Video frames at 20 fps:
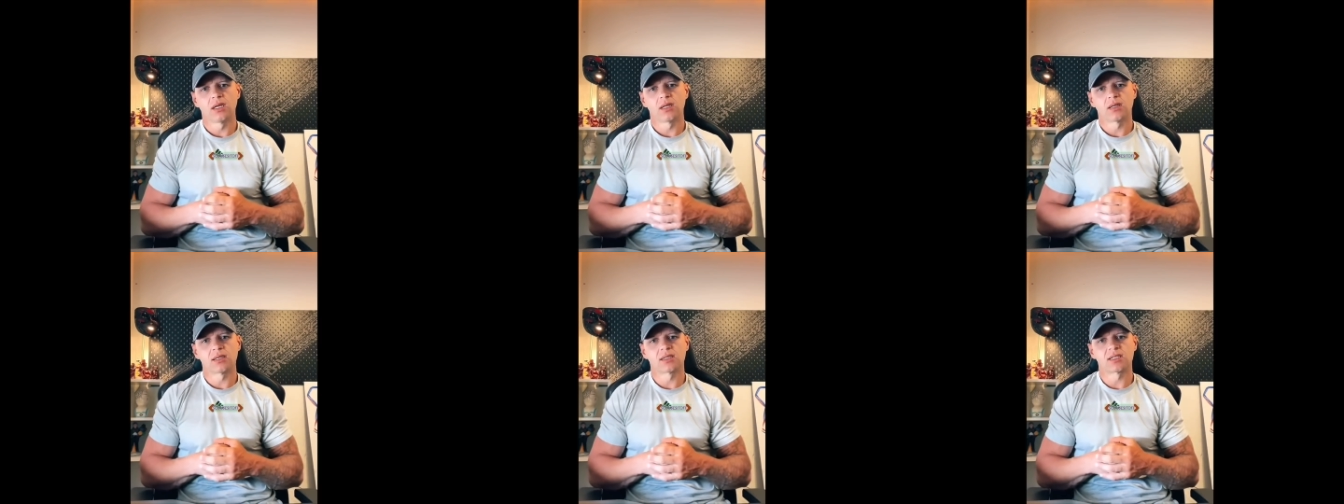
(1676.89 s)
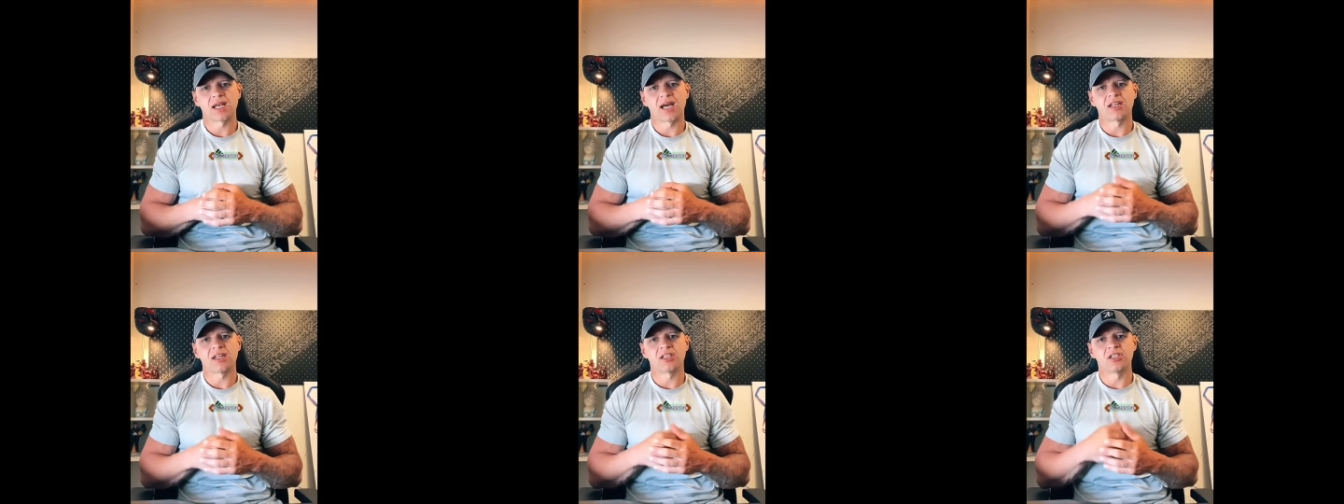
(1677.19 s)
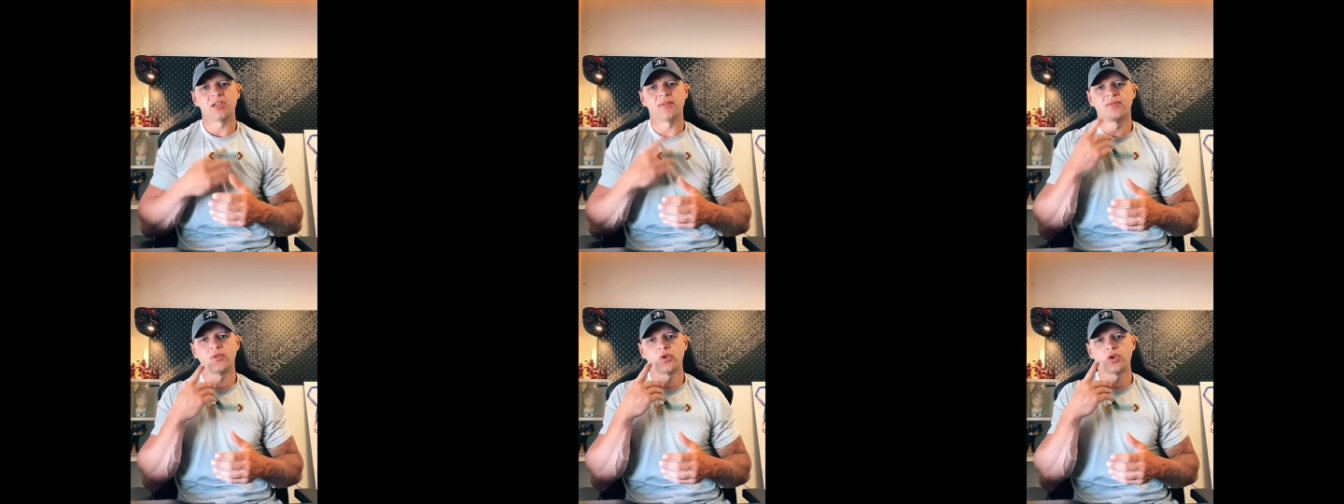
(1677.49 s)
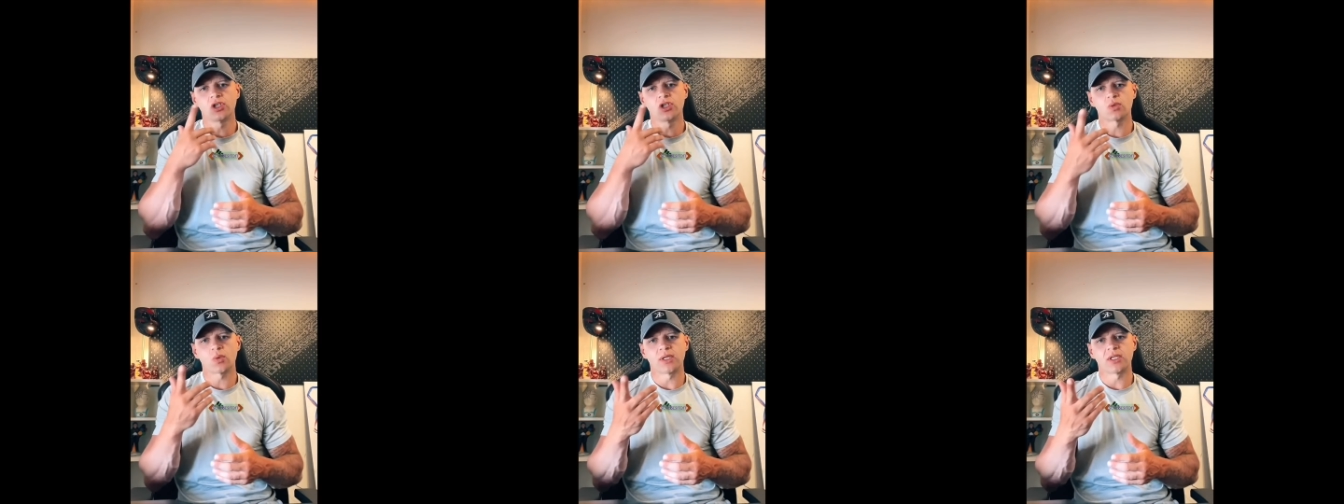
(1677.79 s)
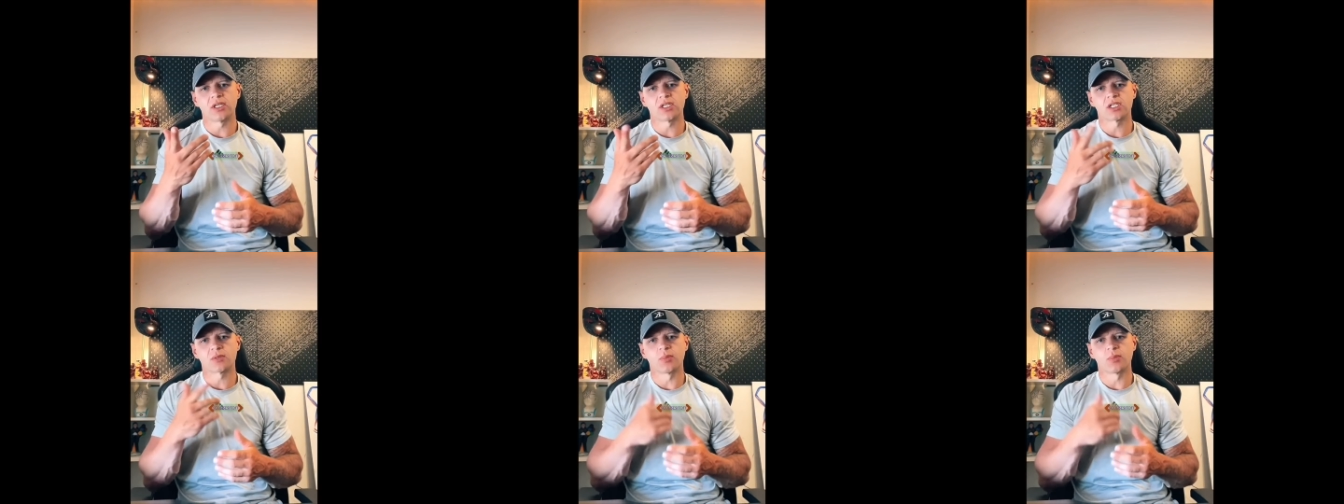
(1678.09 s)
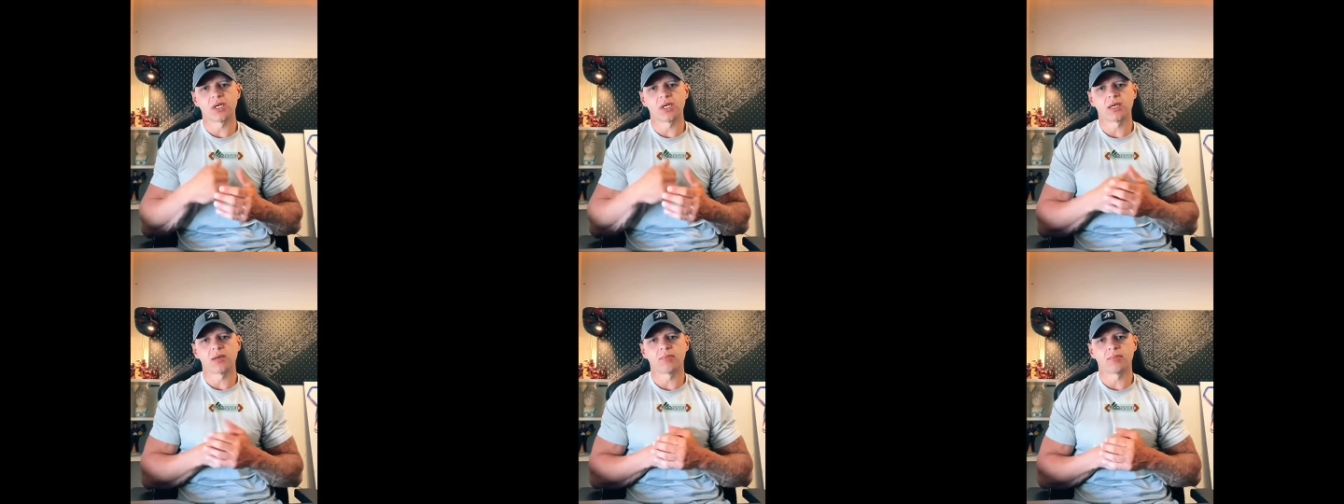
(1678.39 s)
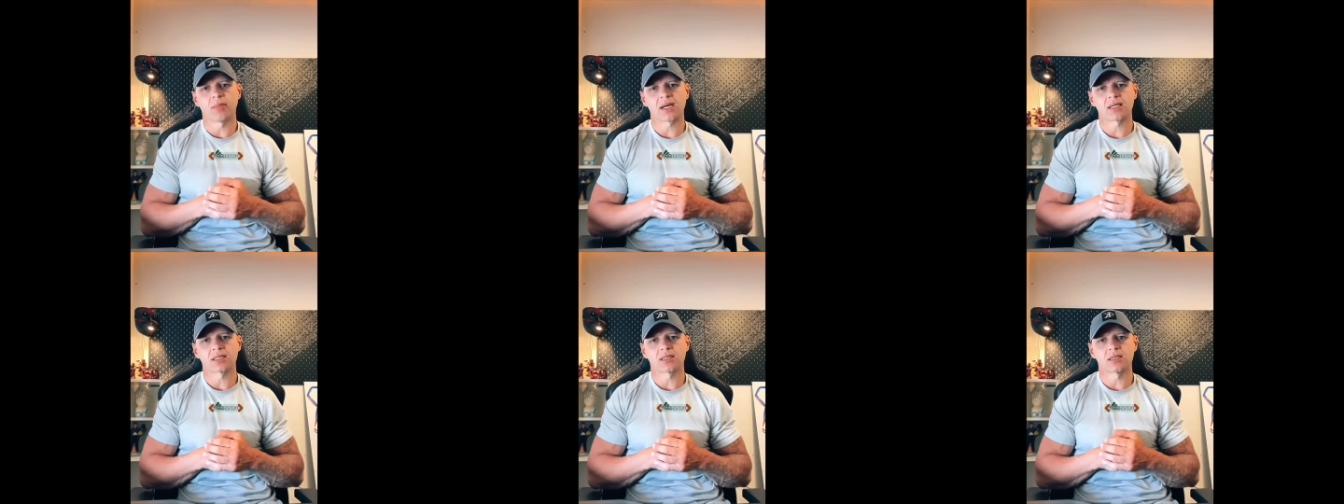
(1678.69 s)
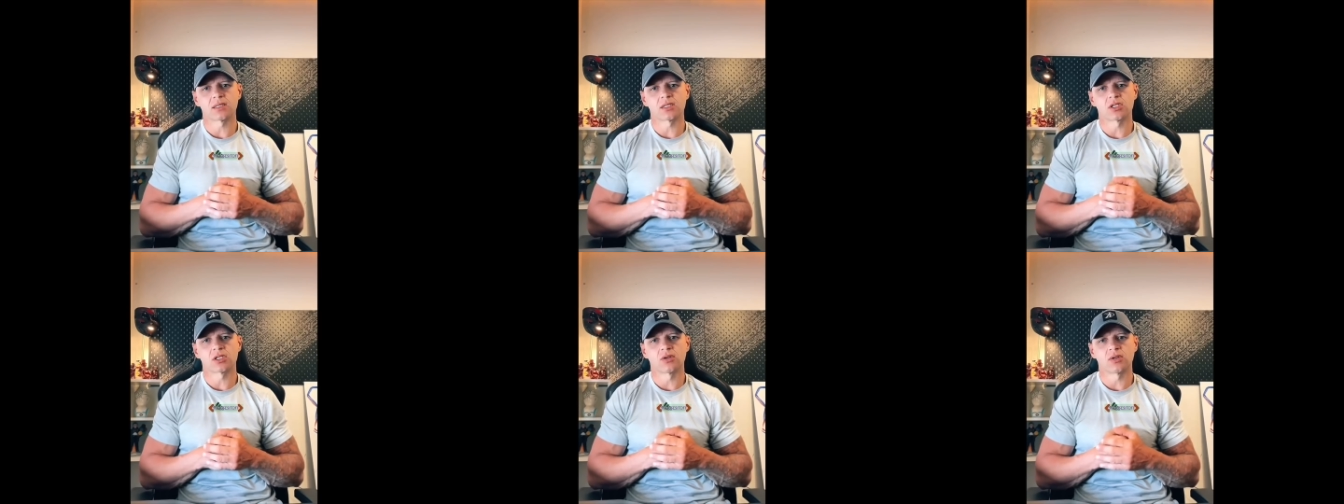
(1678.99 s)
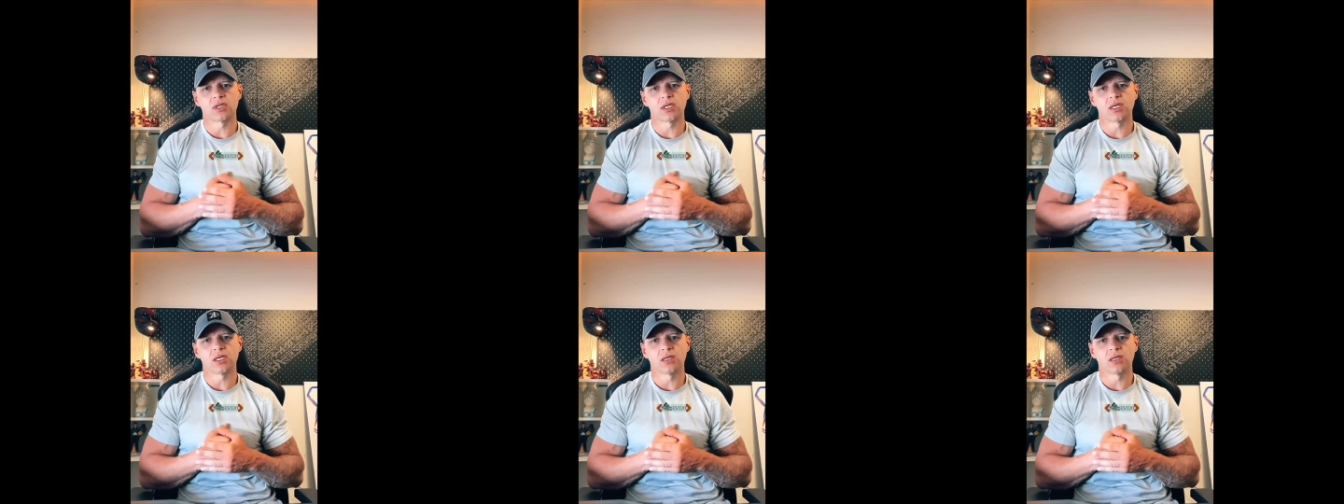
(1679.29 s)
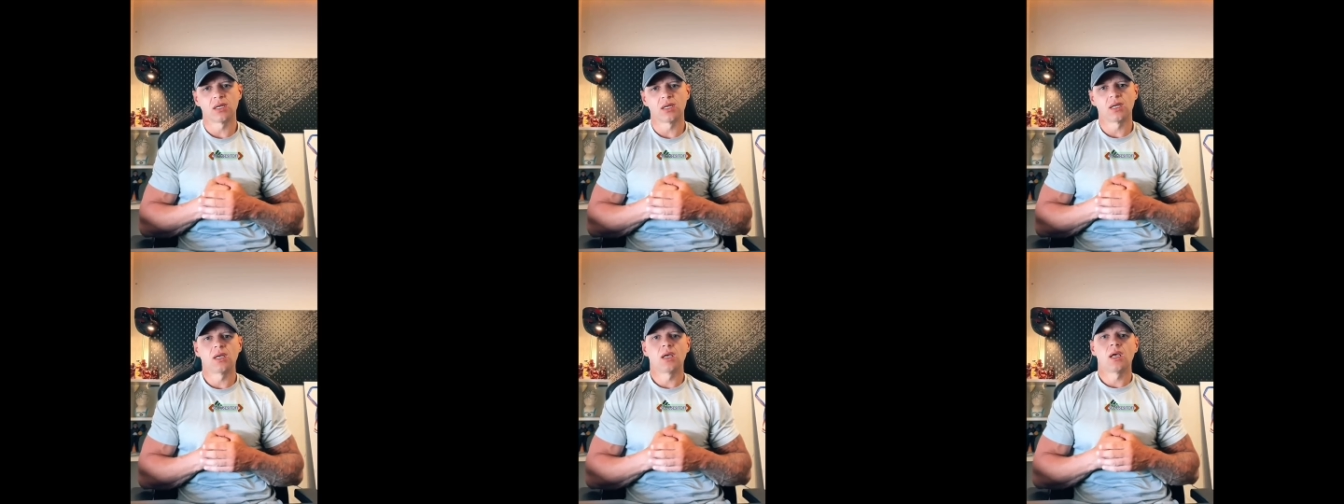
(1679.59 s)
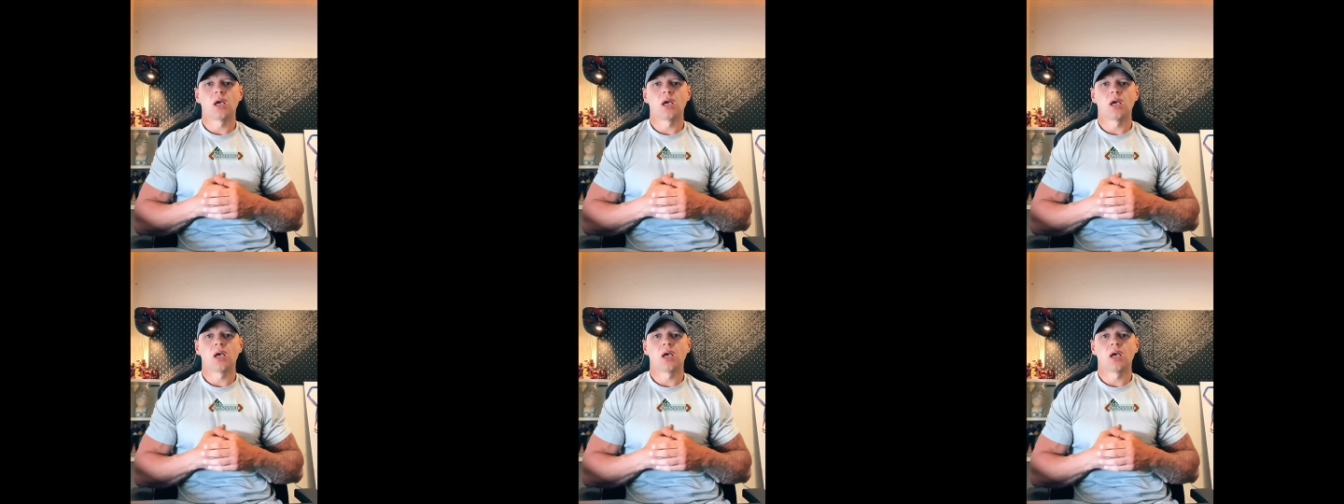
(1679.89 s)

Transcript: They're scanning your voice when you're speaking back to the screen.